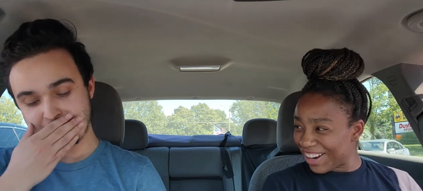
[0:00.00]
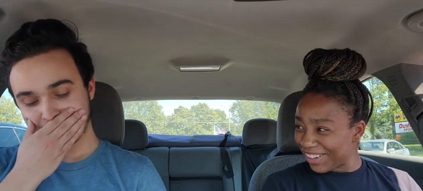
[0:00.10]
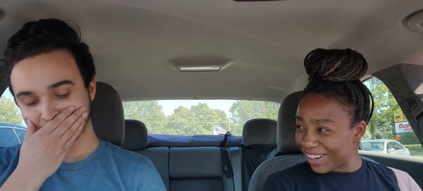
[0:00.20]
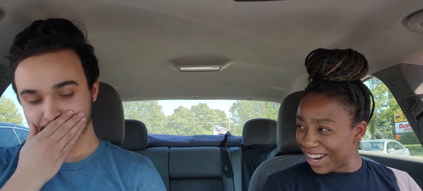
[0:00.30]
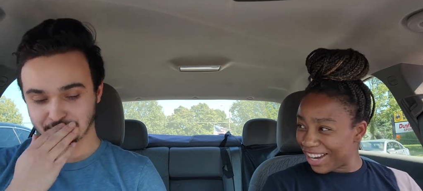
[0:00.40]

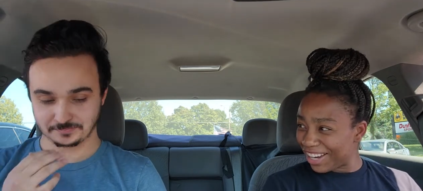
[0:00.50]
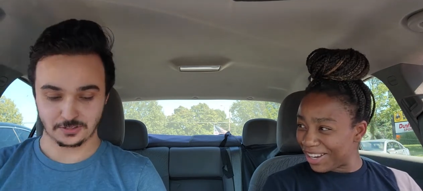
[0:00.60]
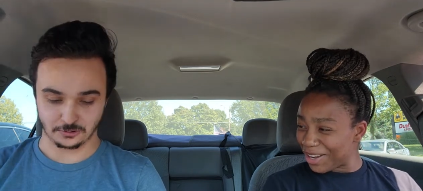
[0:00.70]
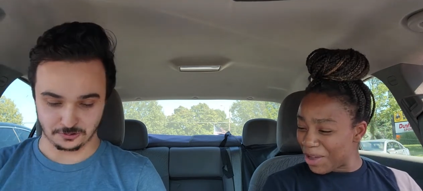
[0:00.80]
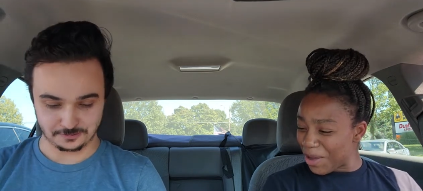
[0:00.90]
Speaker 1: All
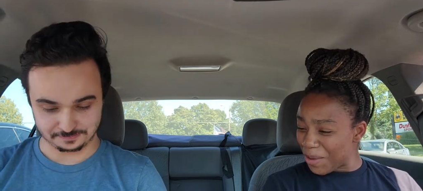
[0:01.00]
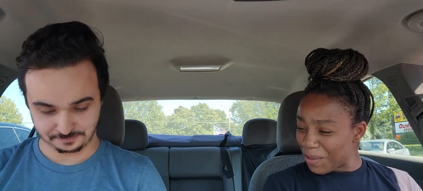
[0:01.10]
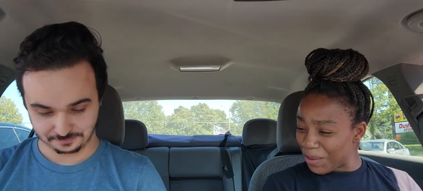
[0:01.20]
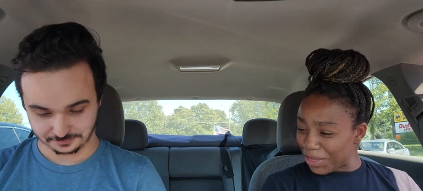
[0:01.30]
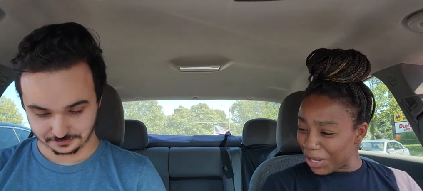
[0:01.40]
right. Cool.
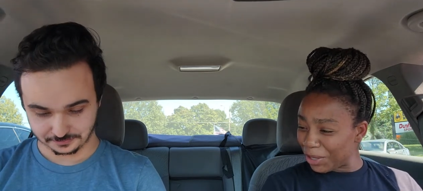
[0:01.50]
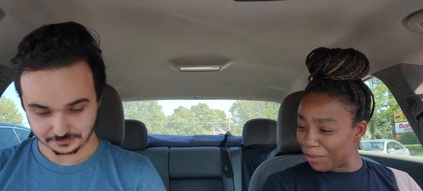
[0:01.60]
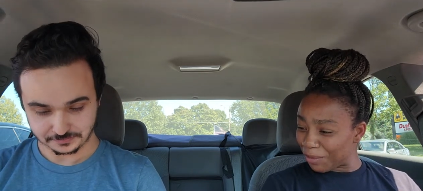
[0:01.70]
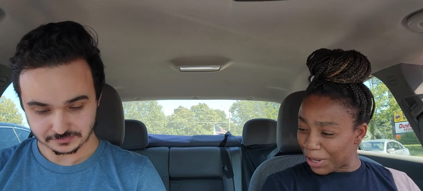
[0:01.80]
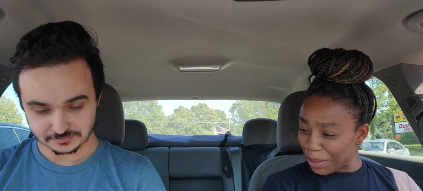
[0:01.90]
Well,
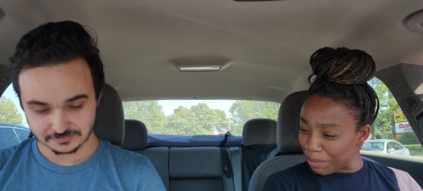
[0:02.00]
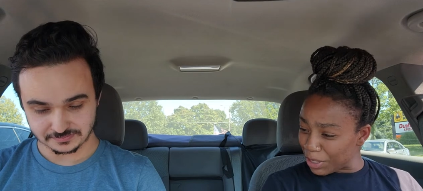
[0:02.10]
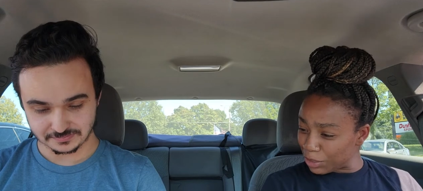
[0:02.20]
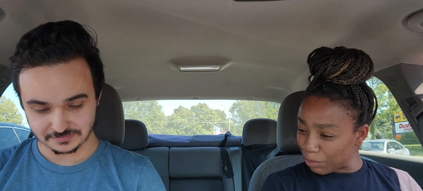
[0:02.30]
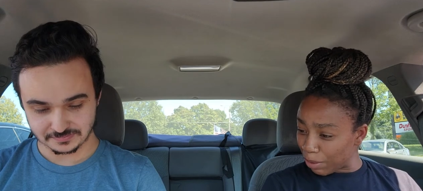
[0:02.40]
thank you very
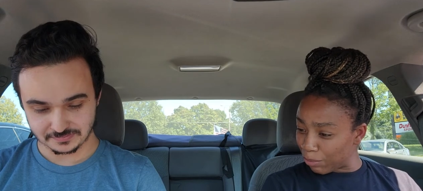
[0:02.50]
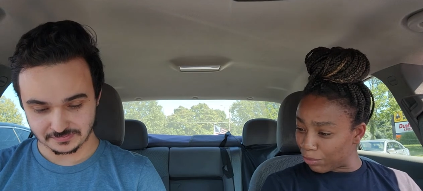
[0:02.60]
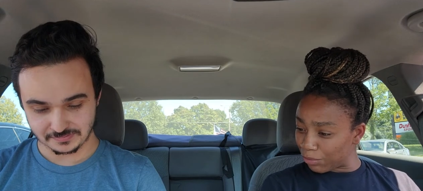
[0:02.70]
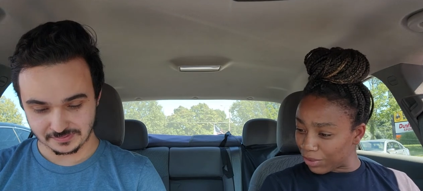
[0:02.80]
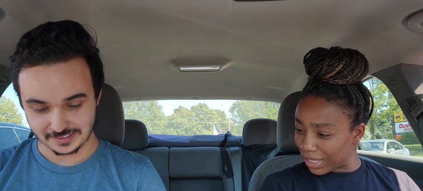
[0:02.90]
much,
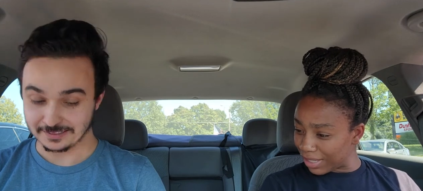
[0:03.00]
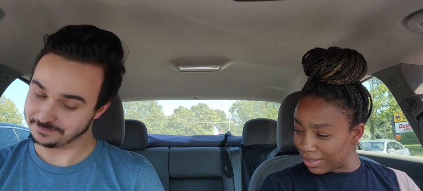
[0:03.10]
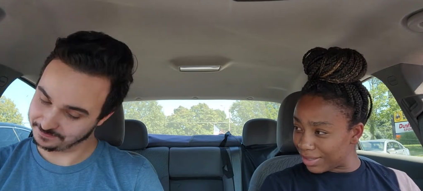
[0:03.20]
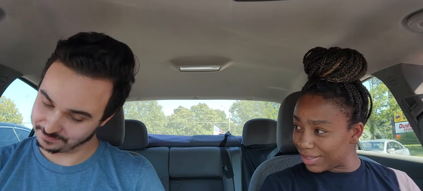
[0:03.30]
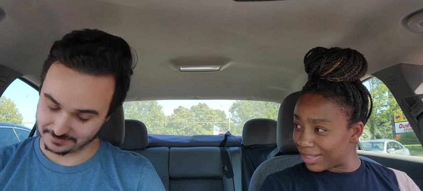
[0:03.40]
Pepper
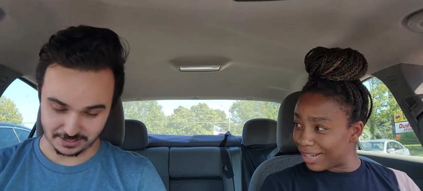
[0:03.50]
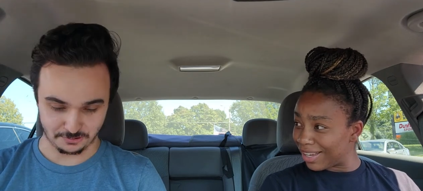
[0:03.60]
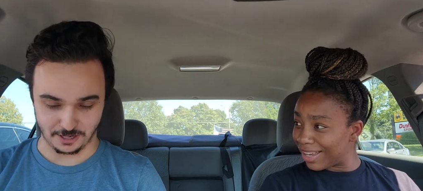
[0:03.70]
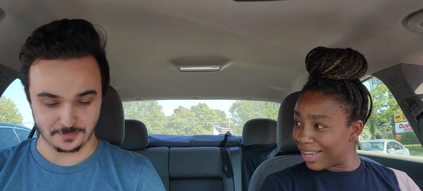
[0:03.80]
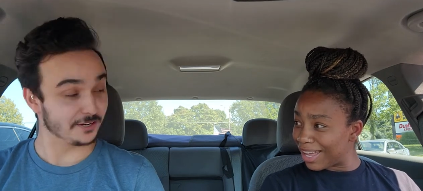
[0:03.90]
Friend.
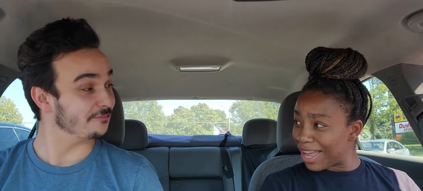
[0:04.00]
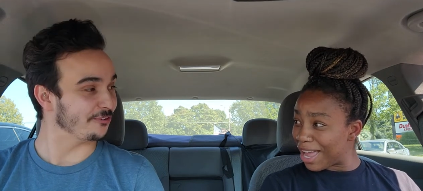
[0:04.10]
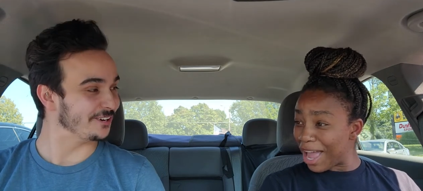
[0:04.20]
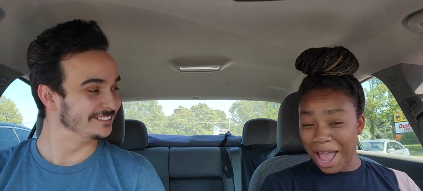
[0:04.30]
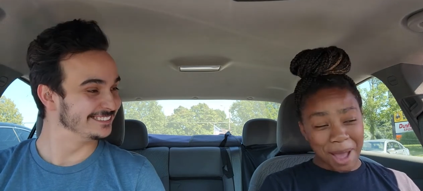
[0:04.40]
That's
Speaker 2: what I'm here
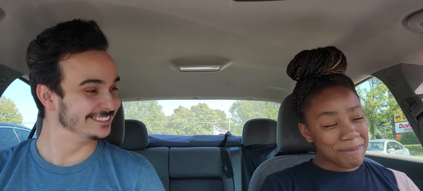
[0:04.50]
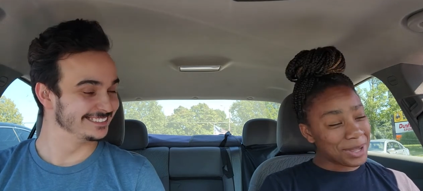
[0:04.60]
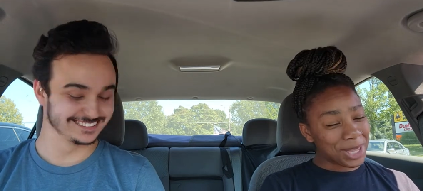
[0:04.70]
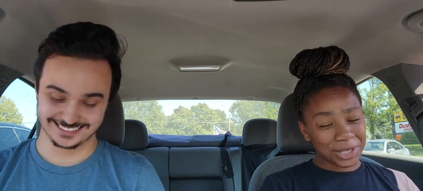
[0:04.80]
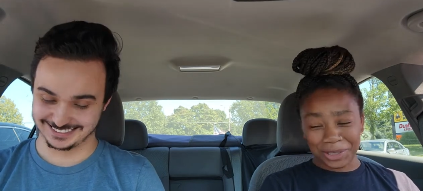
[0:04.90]
for.
Speaker 1: And
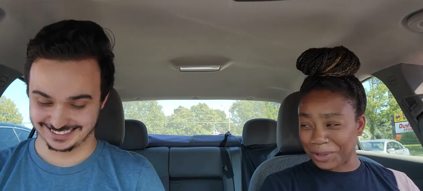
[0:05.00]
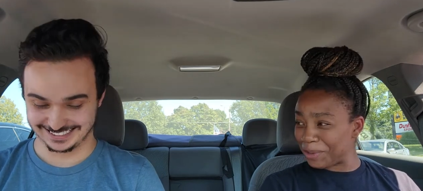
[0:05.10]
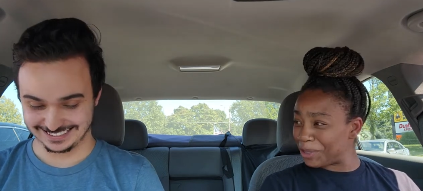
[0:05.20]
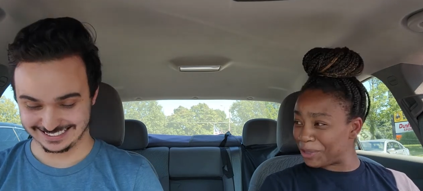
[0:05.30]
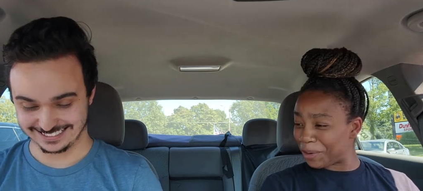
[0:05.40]
happy that
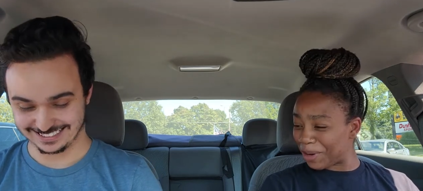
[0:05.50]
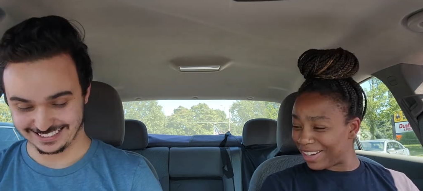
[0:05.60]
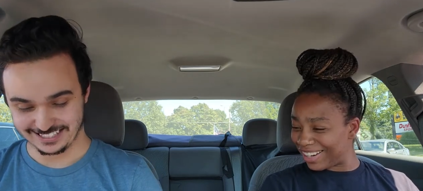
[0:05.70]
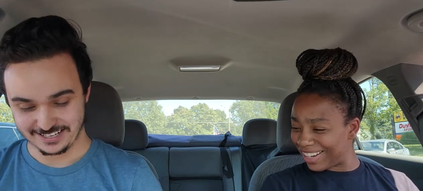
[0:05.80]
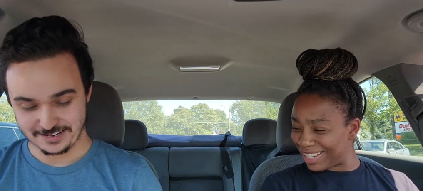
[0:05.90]
you
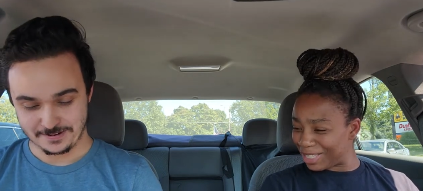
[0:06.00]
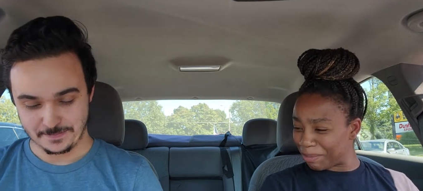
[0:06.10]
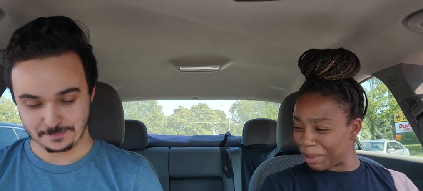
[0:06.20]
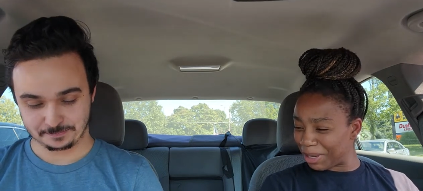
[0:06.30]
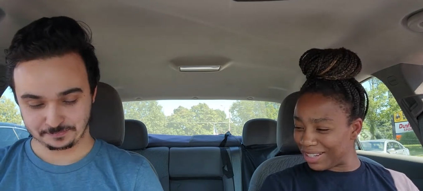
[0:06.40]
enjoyed and
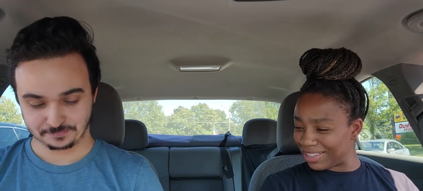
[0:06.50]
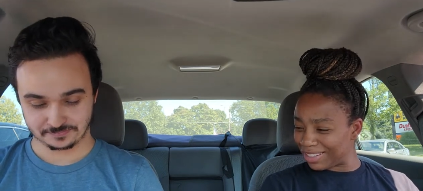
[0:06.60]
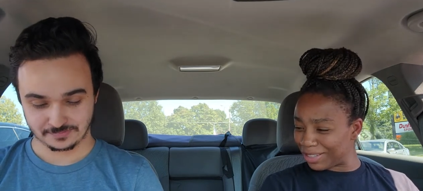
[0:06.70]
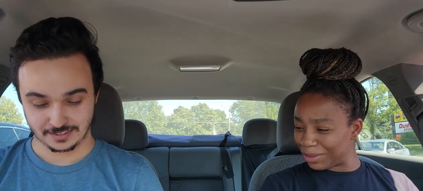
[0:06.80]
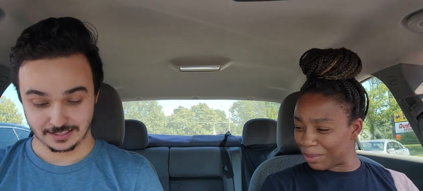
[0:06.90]

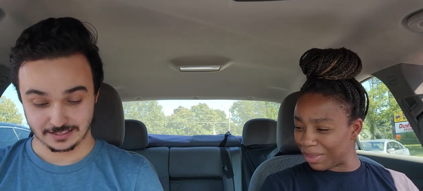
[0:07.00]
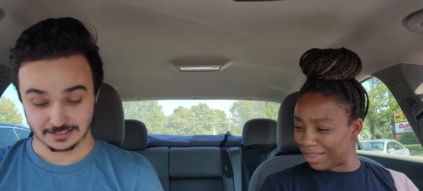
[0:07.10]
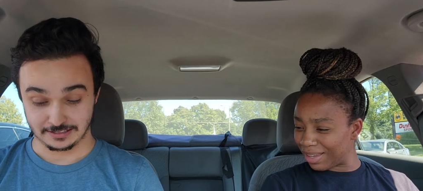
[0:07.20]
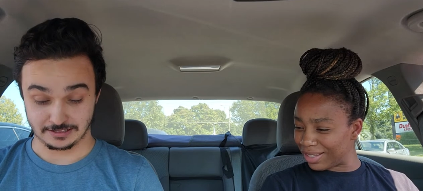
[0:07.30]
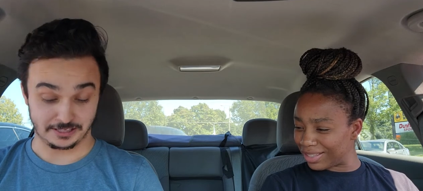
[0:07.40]
experienced this
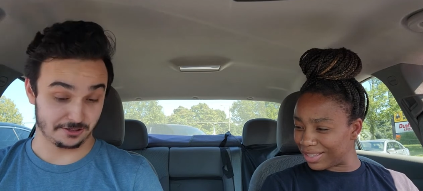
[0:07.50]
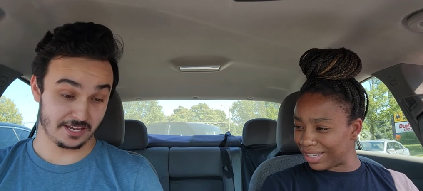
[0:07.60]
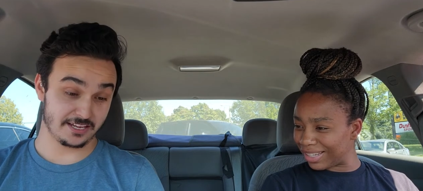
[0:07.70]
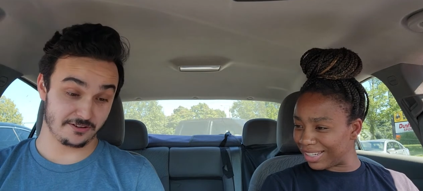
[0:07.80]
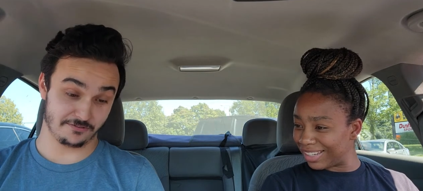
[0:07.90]
with us. Oh,
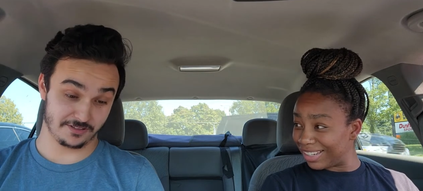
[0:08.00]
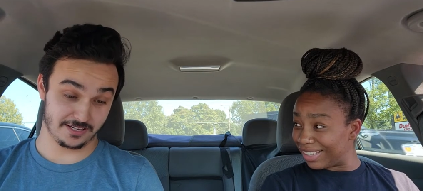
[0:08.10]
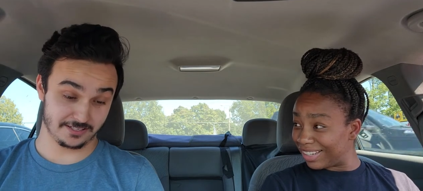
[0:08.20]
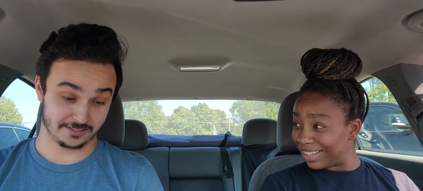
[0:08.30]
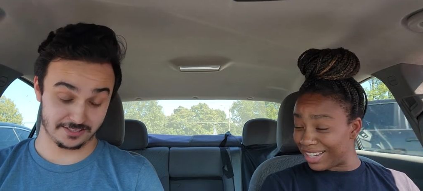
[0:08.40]
thank and you for
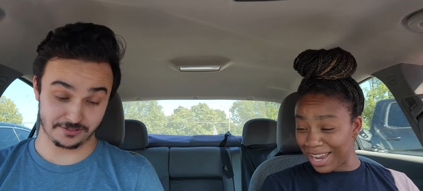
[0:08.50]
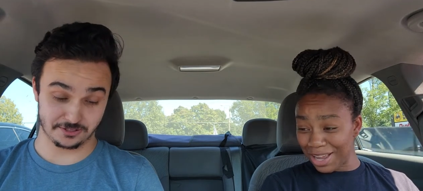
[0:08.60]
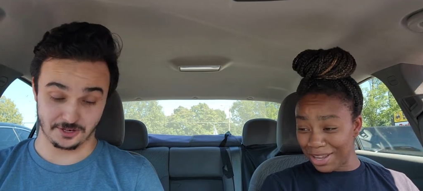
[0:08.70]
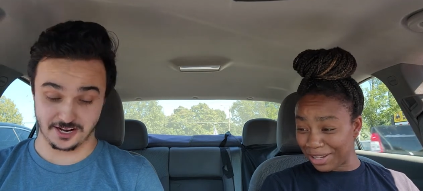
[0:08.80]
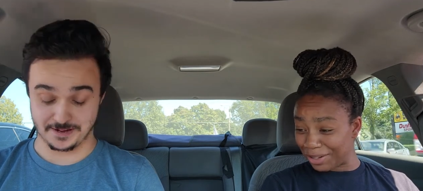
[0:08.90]
this. This
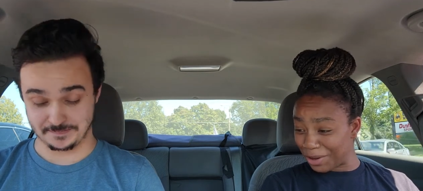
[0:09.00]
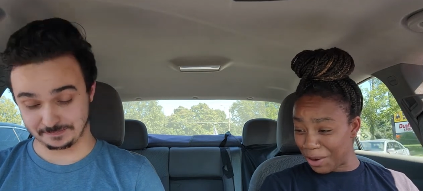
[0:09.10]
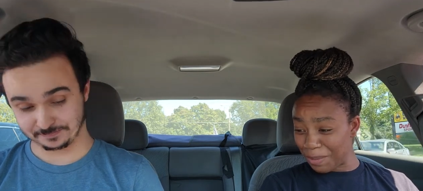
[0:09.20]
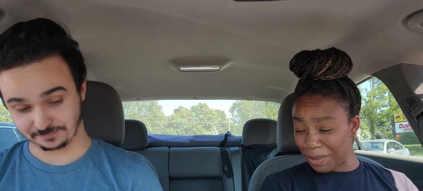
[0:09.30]
yeah, is great. No